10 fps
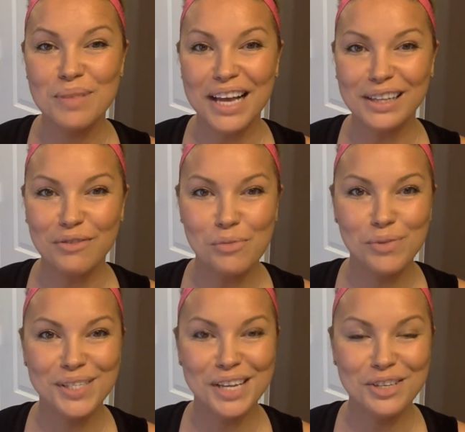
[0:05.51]
Black Lover
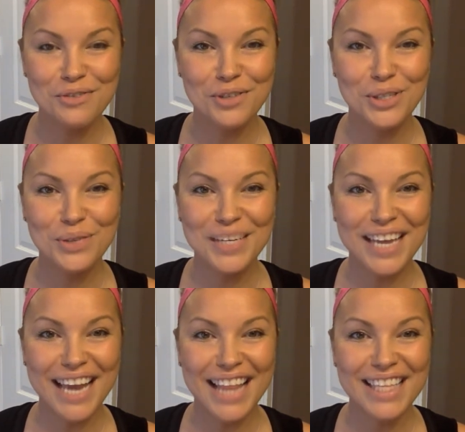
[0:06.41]
presenter for
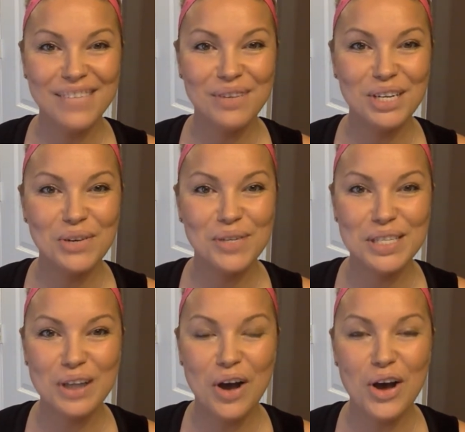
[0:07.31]
Youniques, and this video
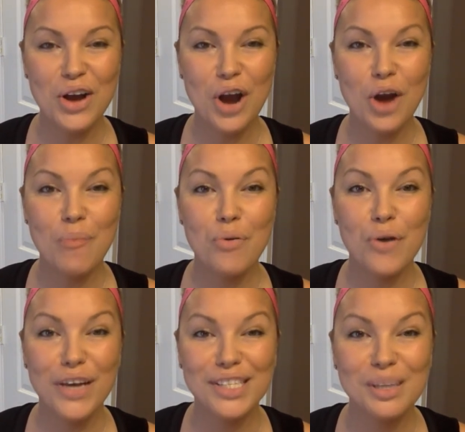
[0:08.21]
is on our
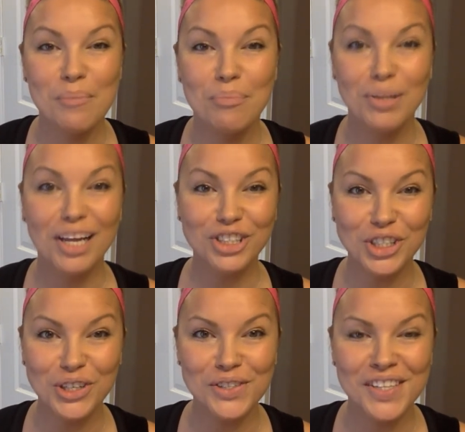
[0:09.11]
pressed
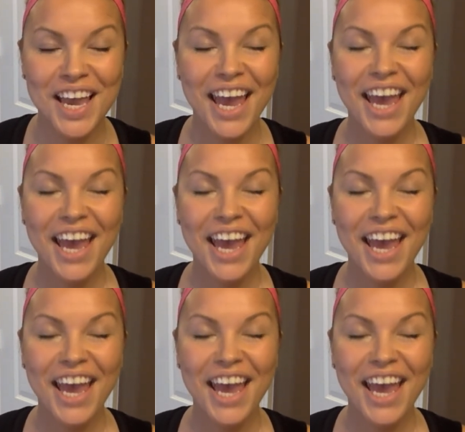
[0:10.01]
blushers.